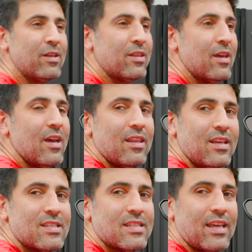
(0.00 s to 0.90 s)
with
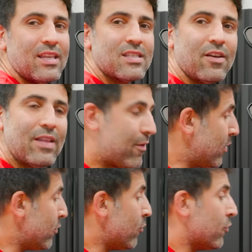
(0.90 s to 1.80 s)
these sticky stuff that
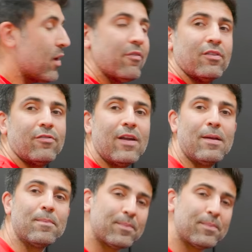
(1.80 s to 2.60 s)
we removed off the frame.